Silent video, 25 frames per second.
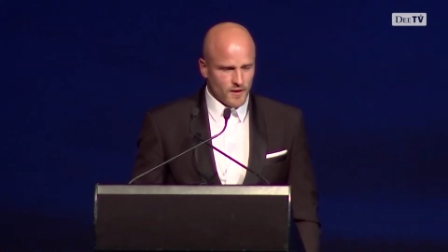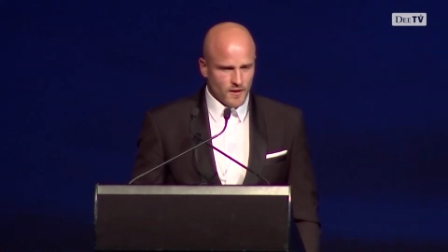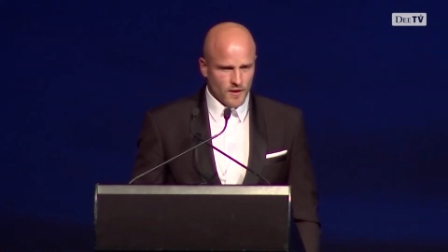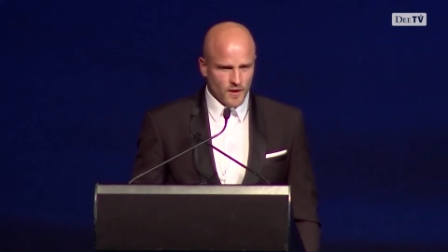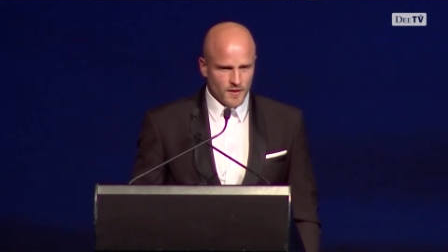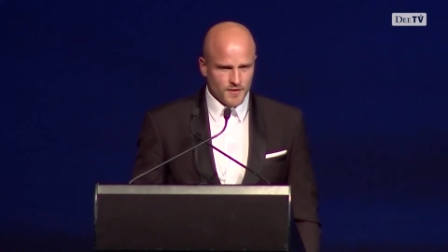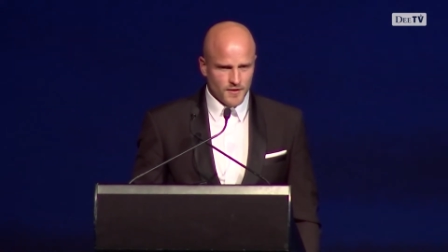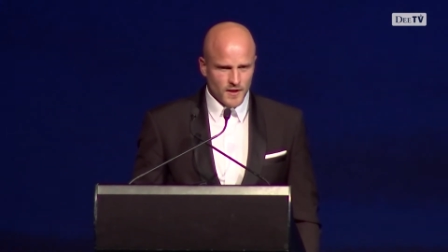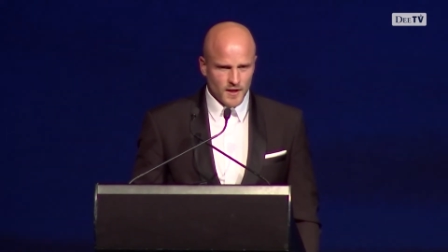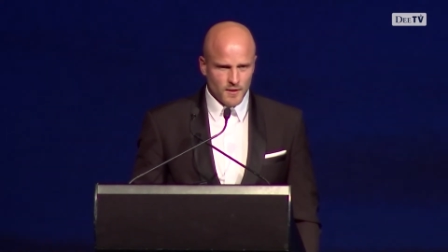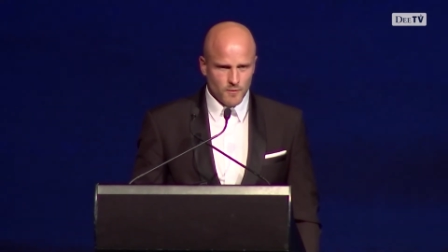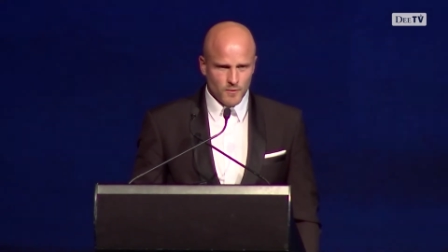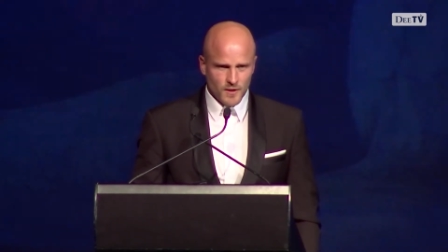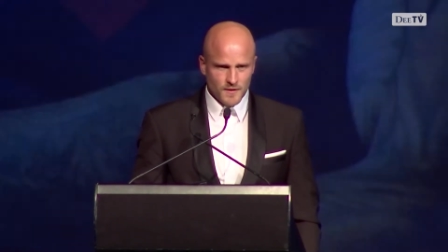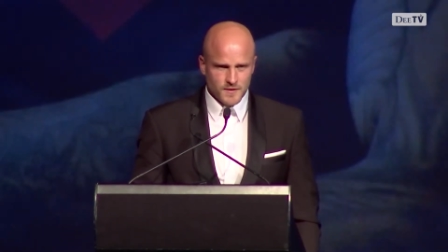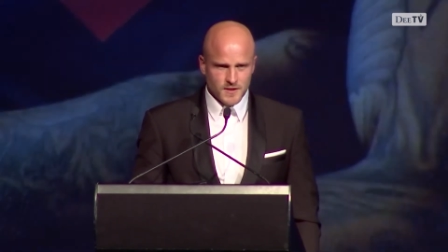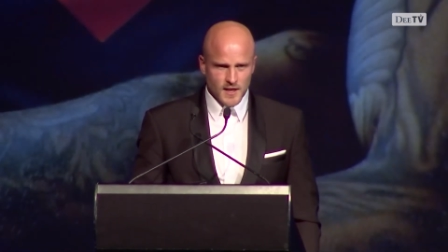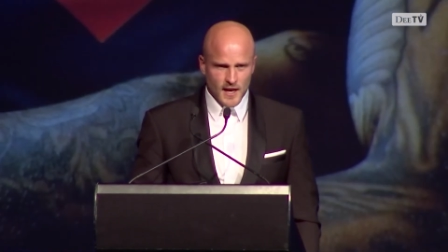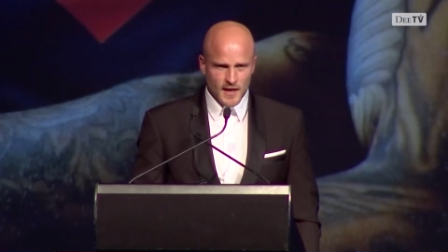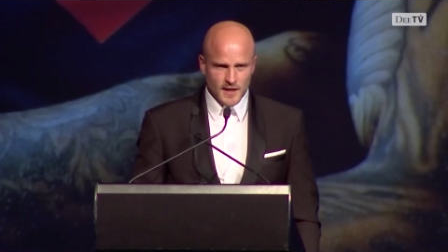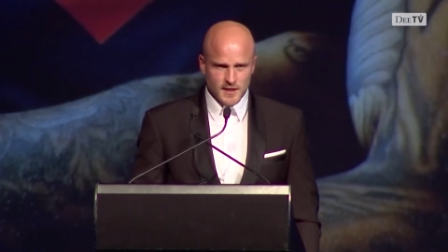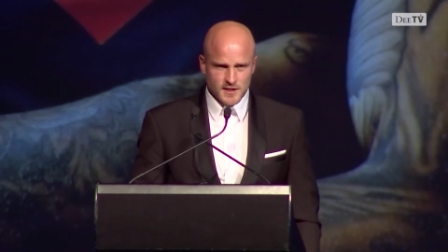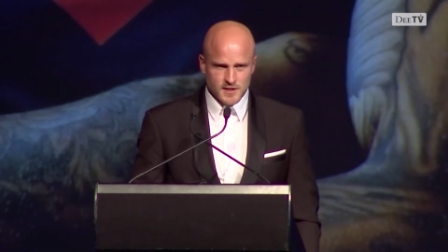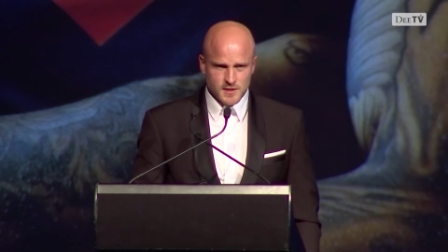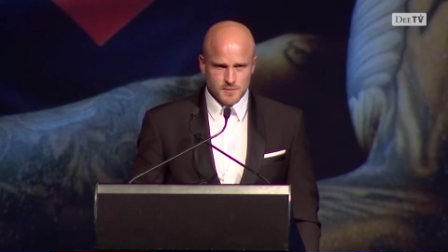And I think we've
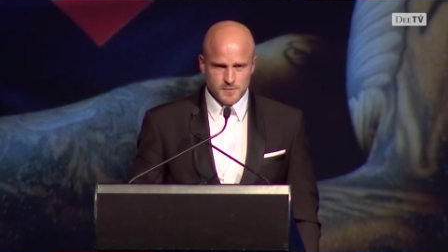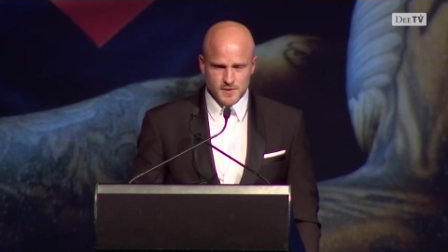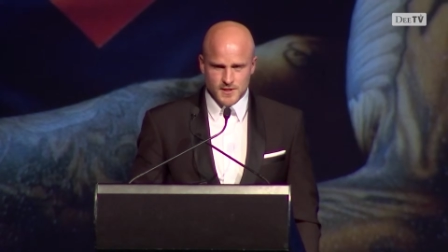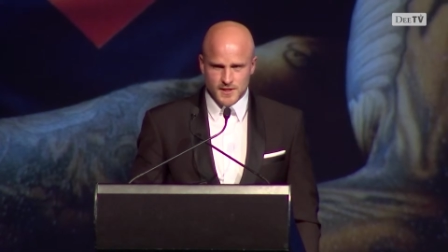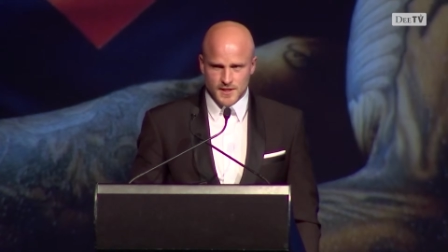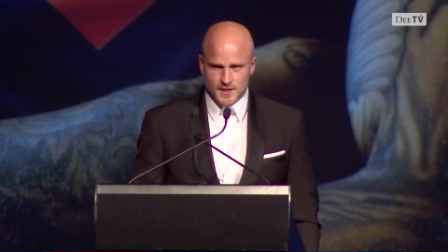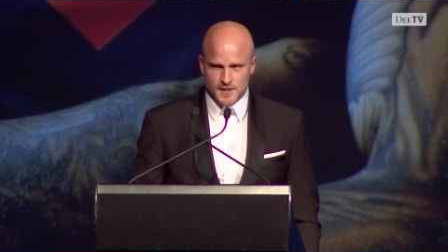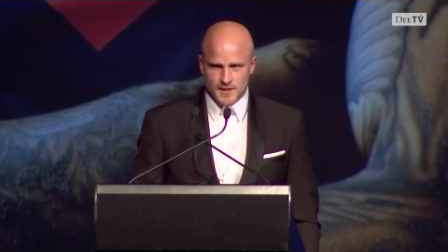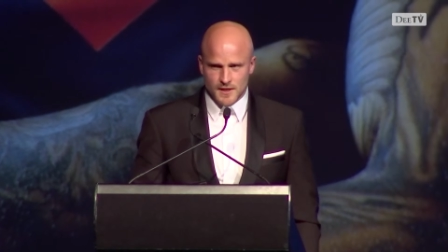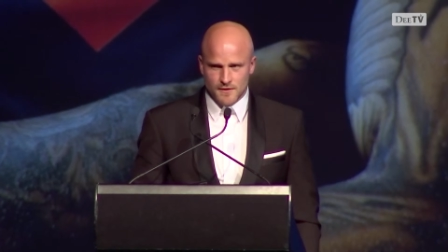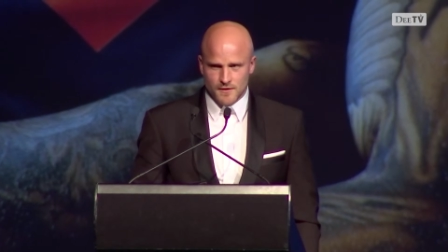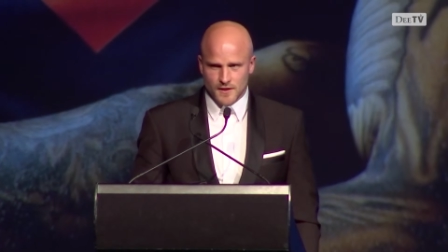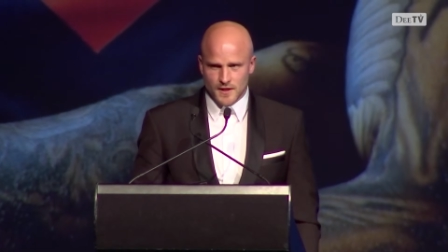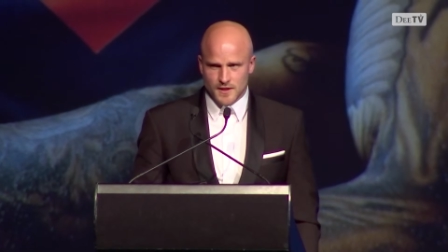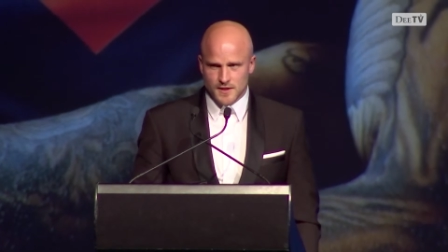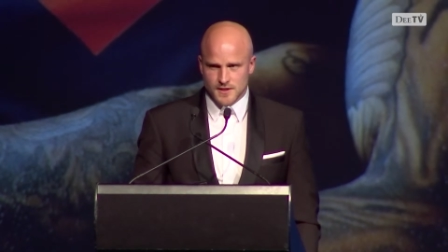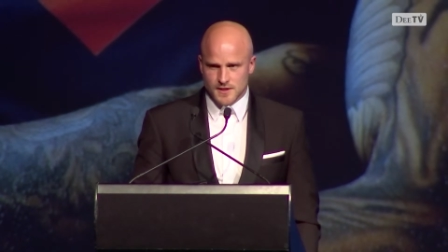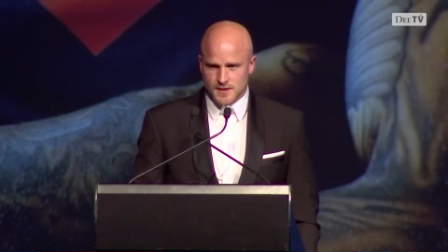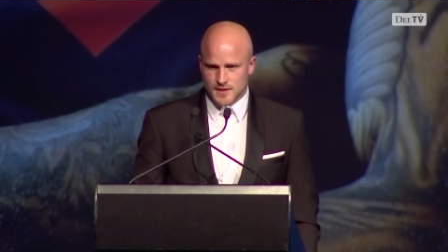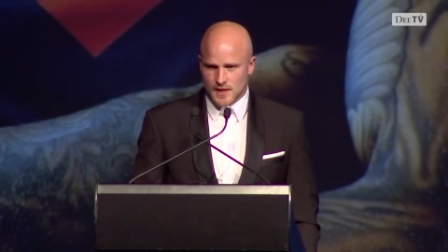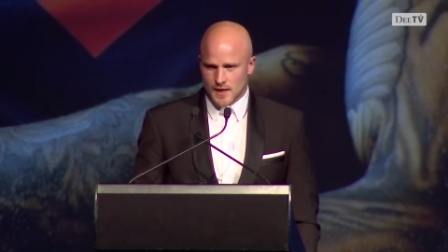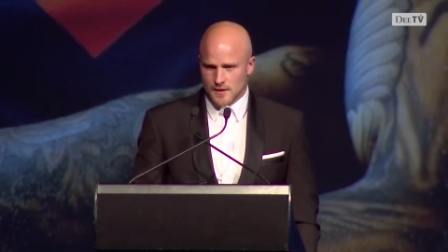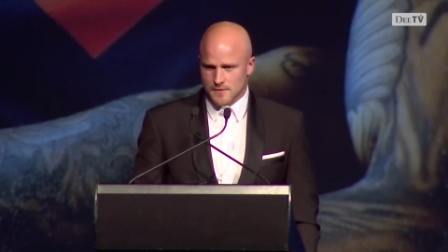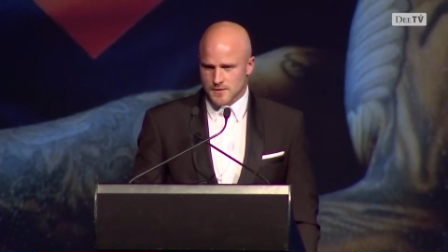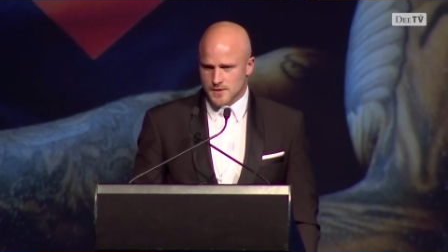taken some significant
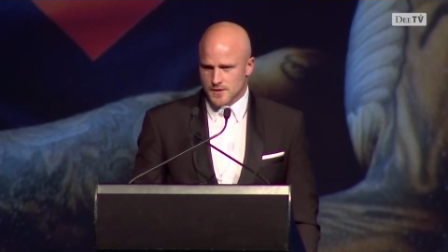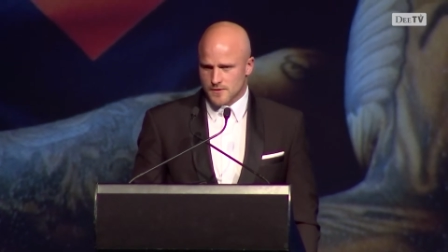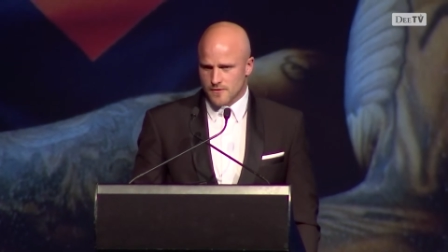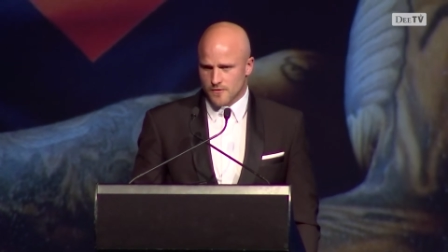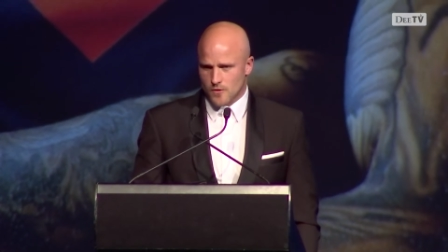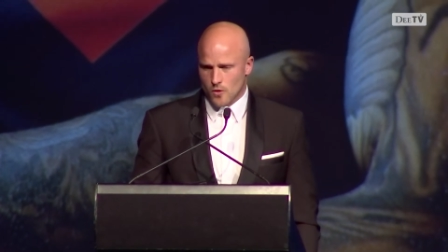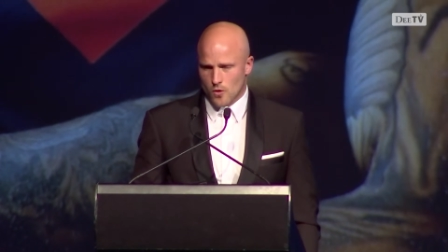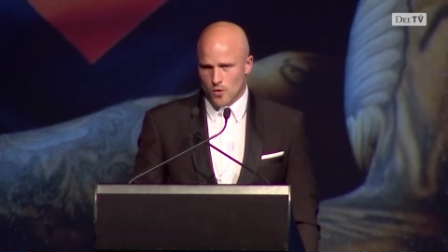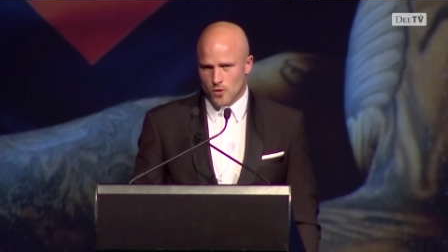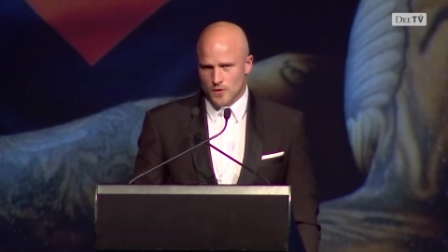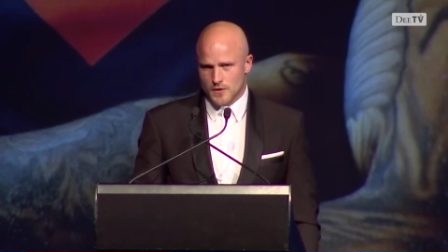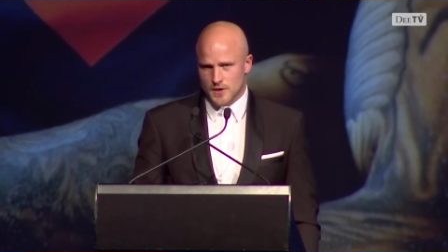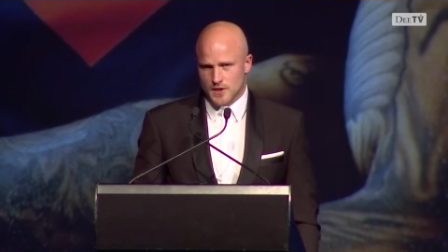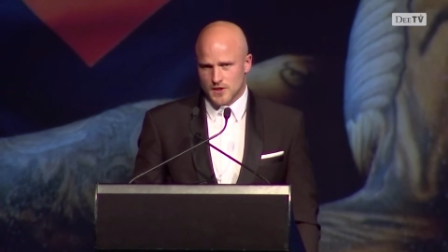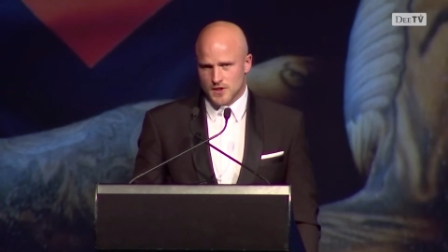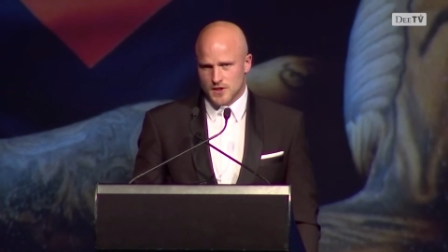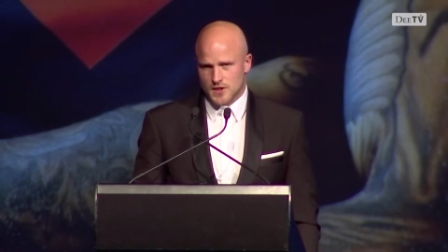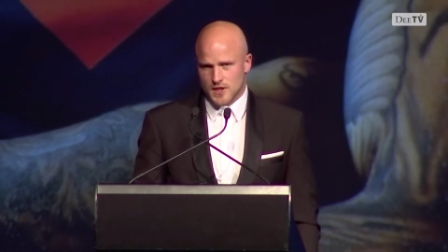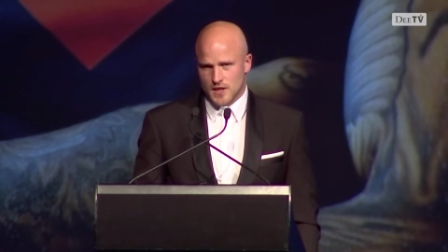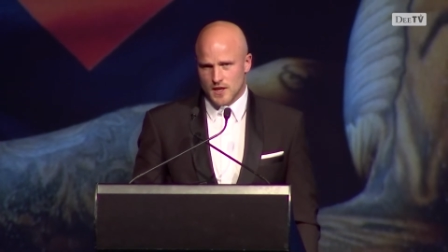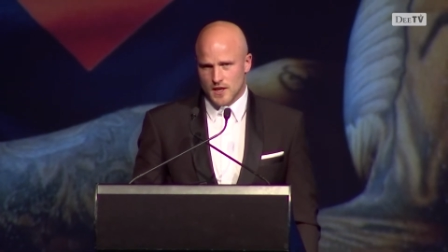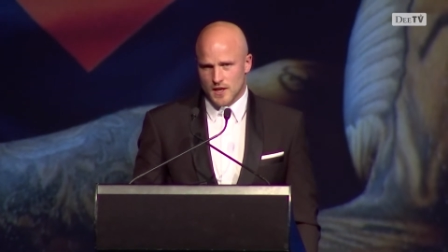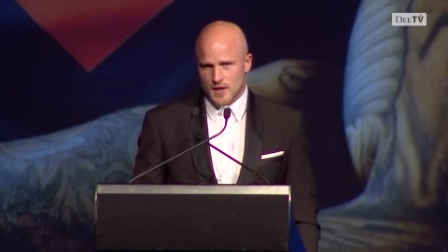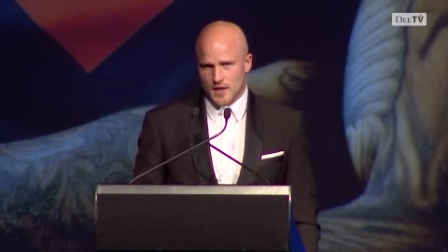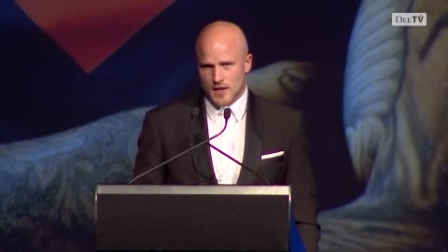steps for
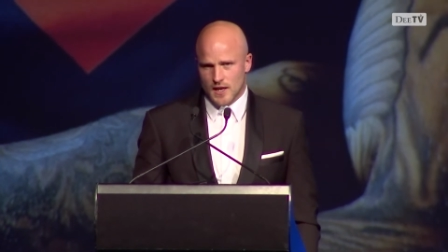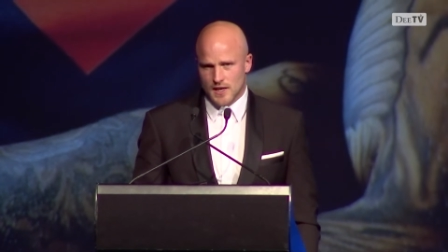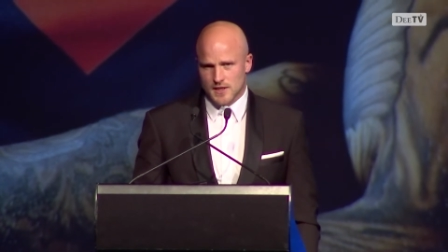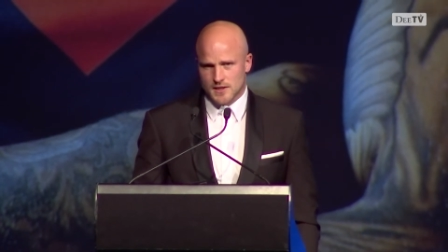this year,